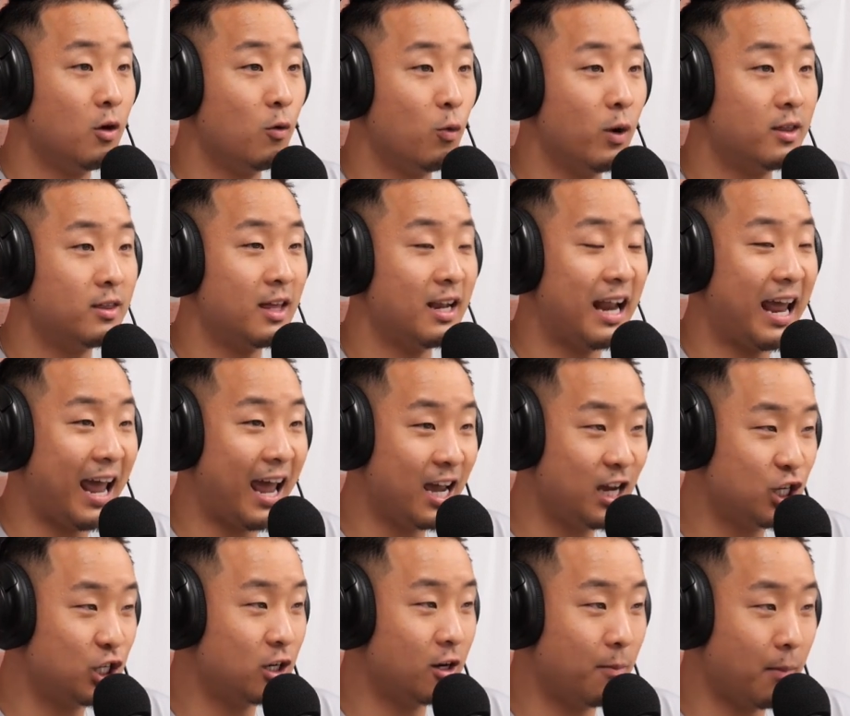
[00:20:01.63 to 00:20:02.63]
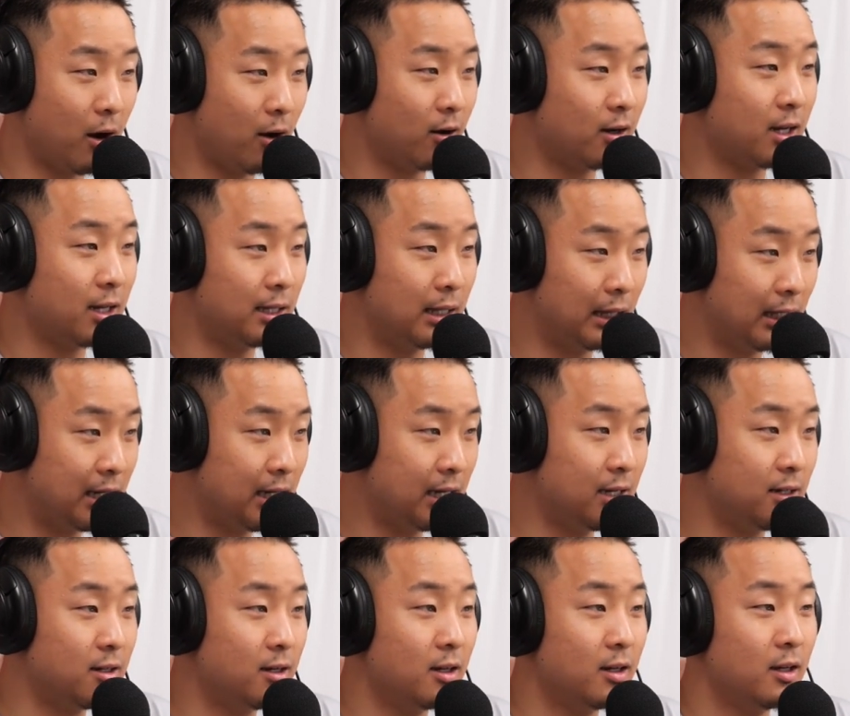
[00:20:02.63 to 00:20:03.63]
with an Asian American
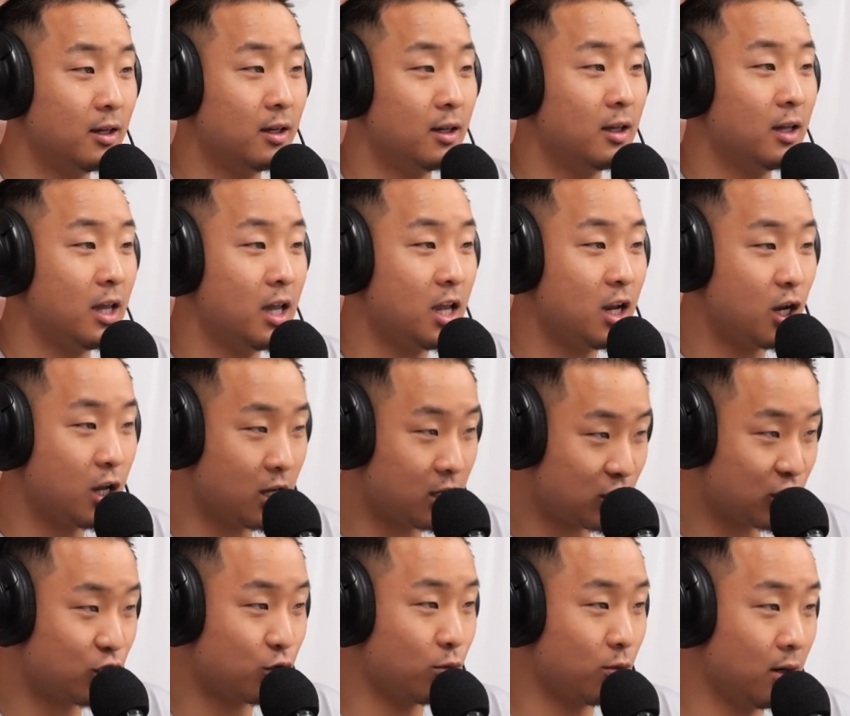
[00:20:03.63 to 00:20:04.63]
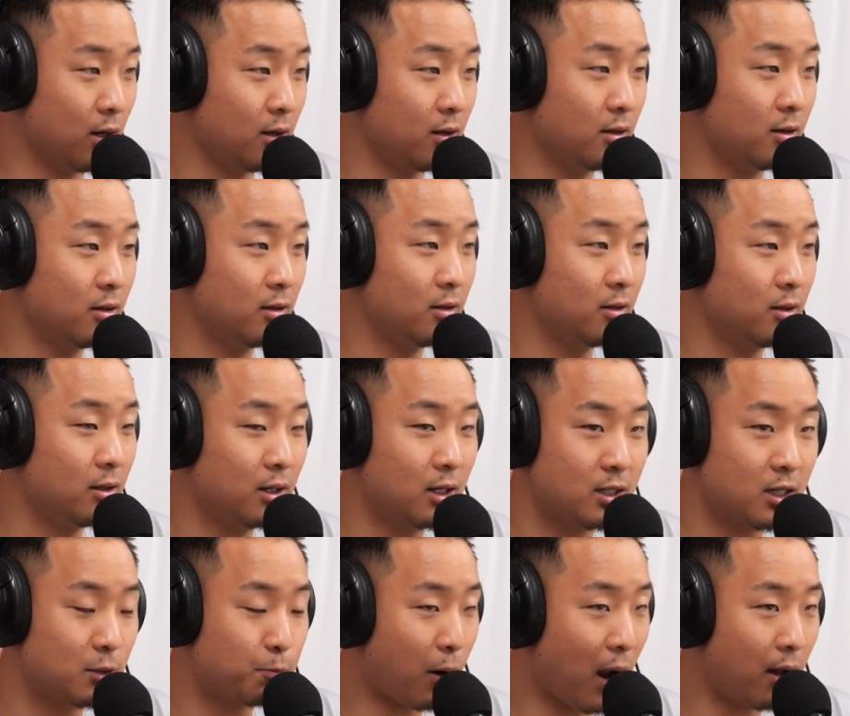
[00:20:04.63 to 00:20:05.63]
lead in history
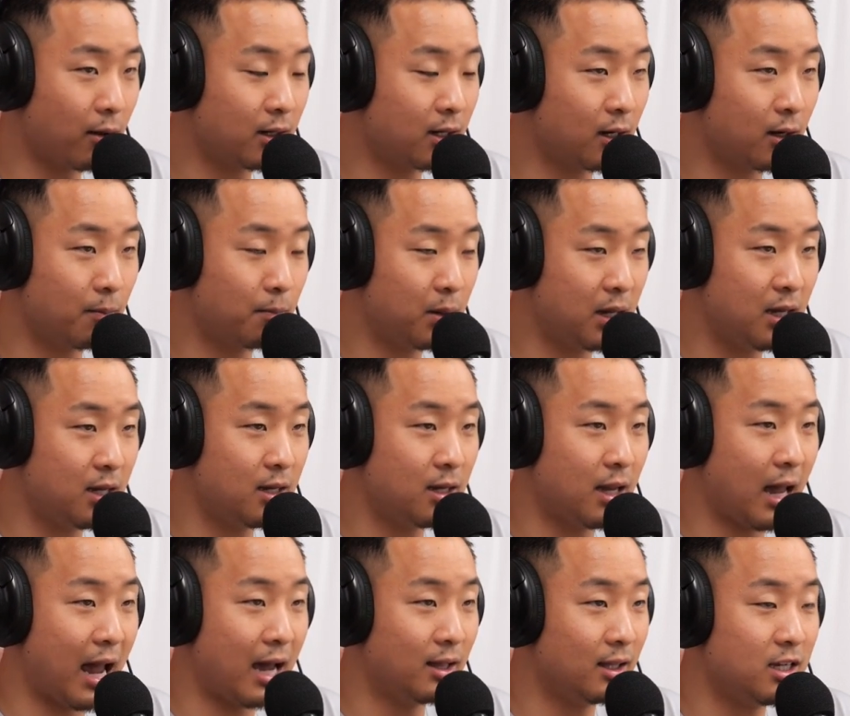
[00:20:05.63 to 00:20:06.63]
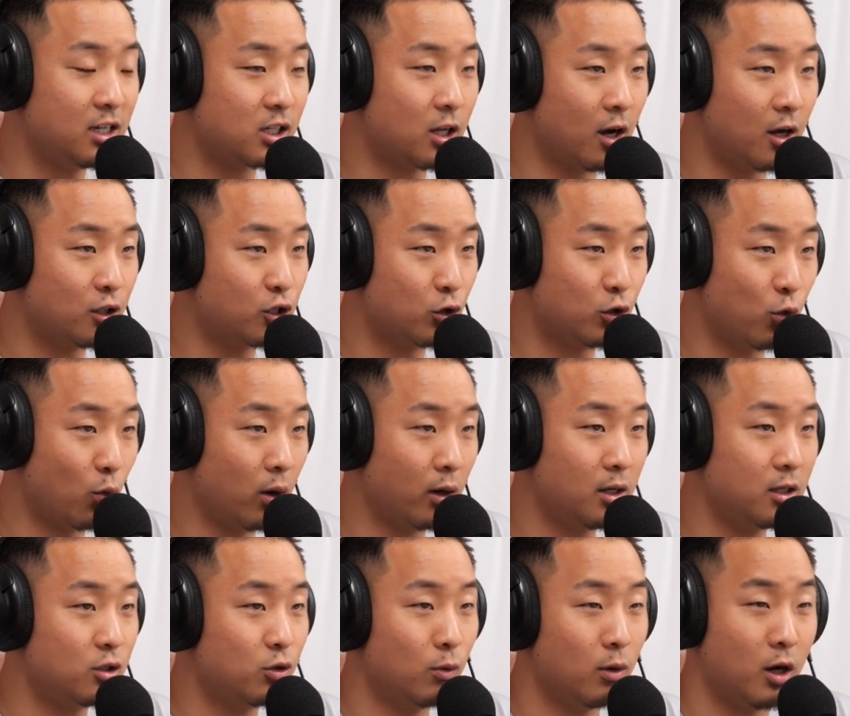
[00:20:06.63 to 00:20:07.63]
because it's probably going to be at least
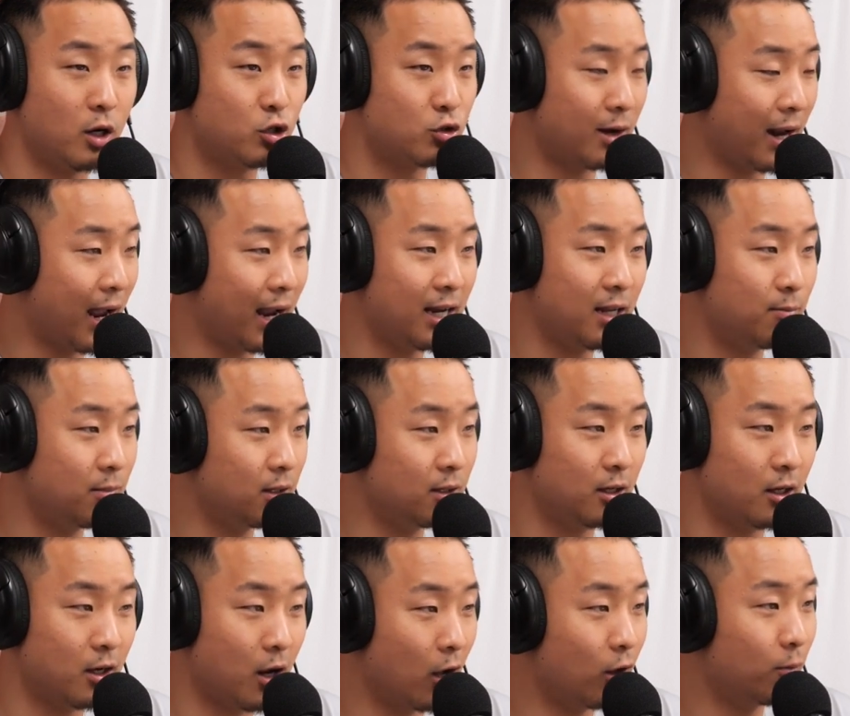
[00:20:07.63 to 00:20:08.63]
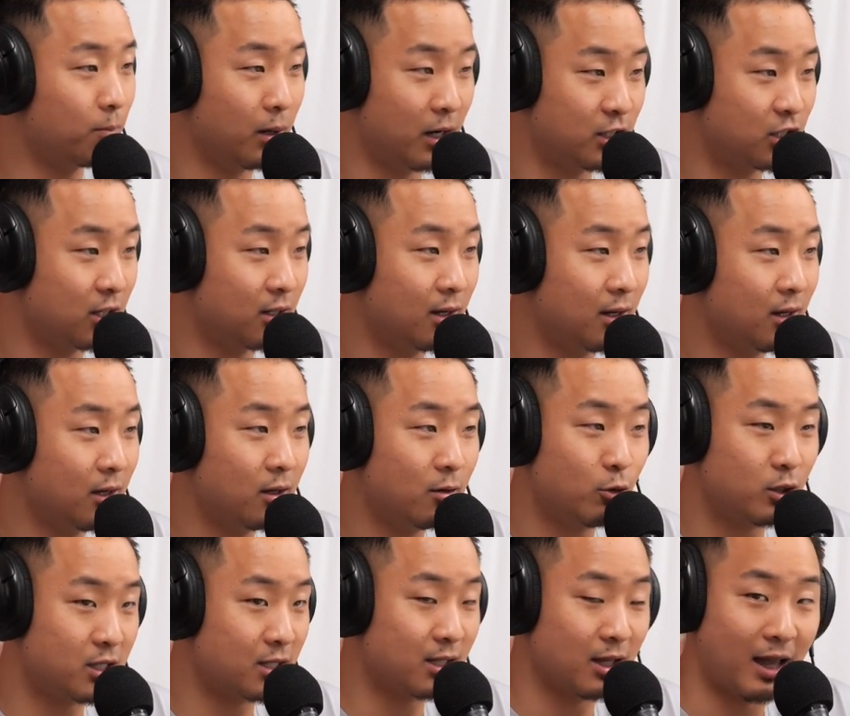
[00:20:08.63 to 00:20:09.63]
120 to 180 million dollar budget,
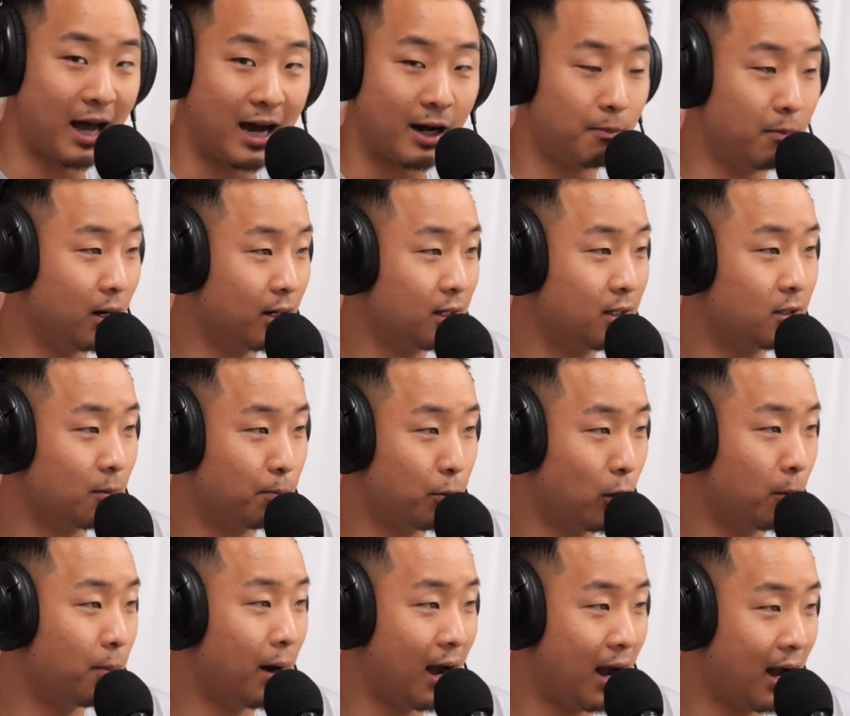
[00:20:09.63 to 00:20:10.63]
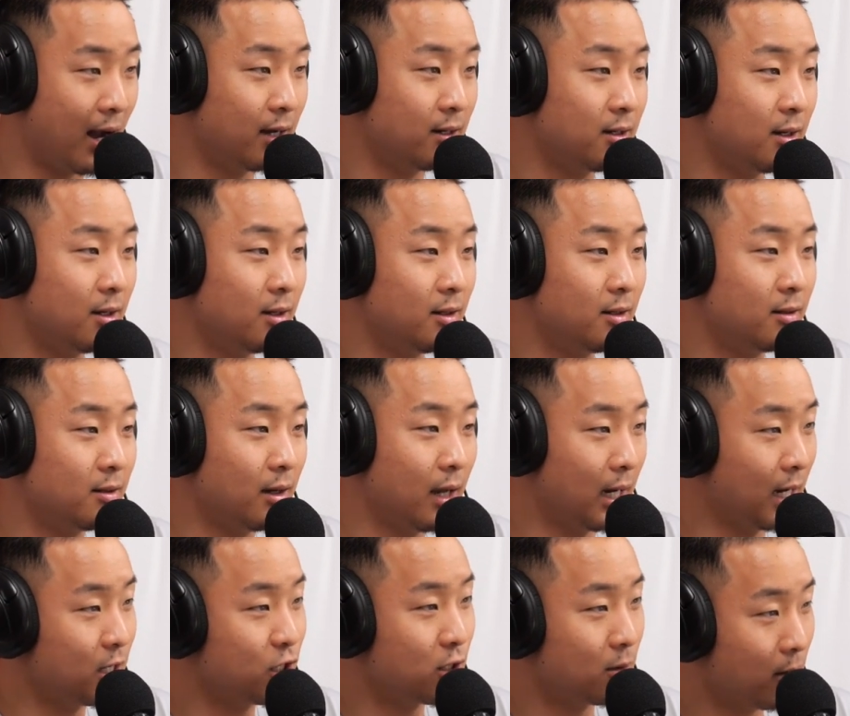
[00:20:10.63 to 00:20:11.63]
which is a lot of money to put behind
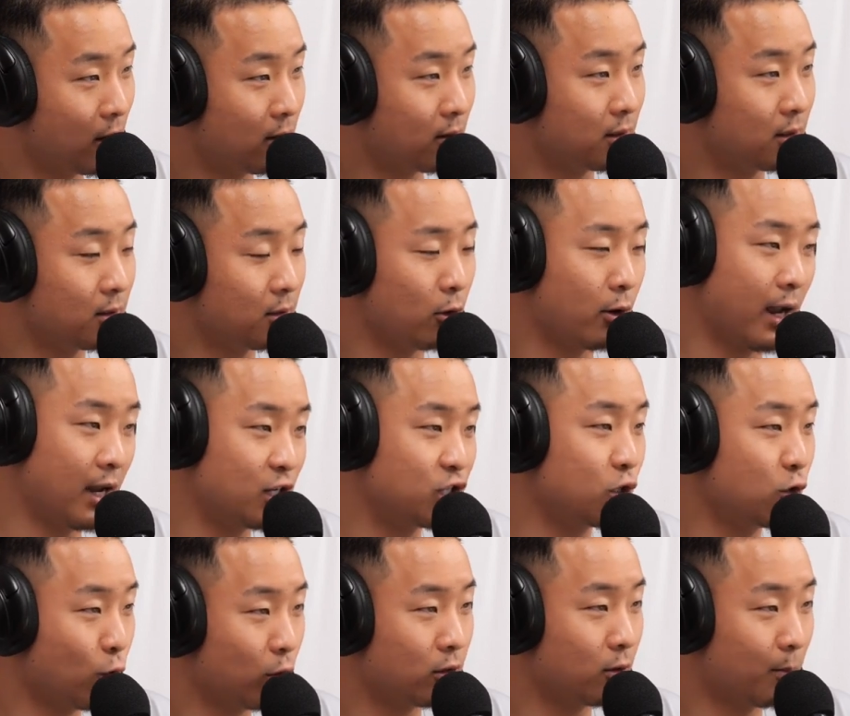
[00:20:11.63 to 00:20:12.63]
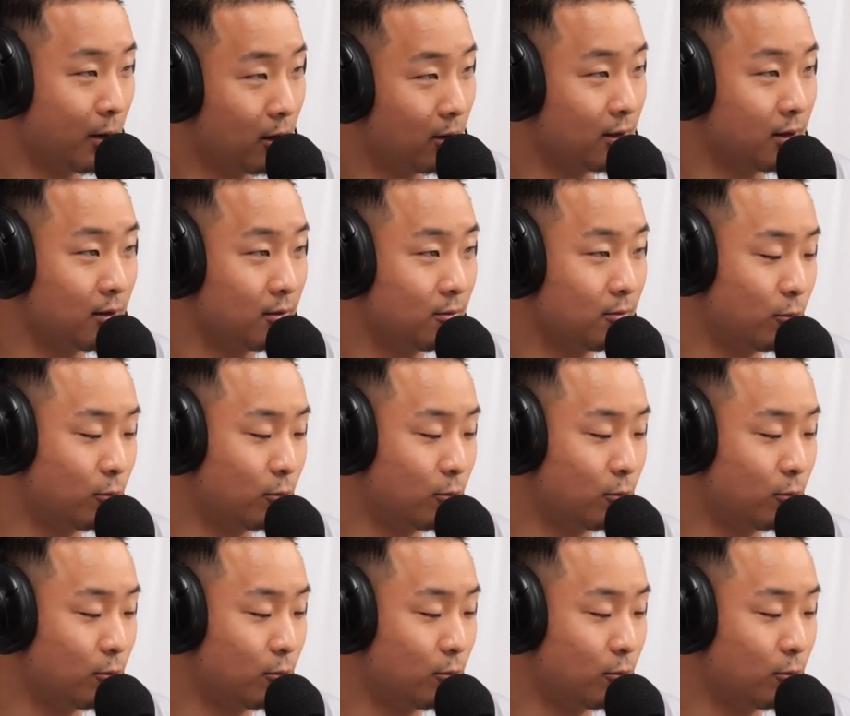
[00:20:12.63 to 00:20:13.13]
an Asian American or Asian North American,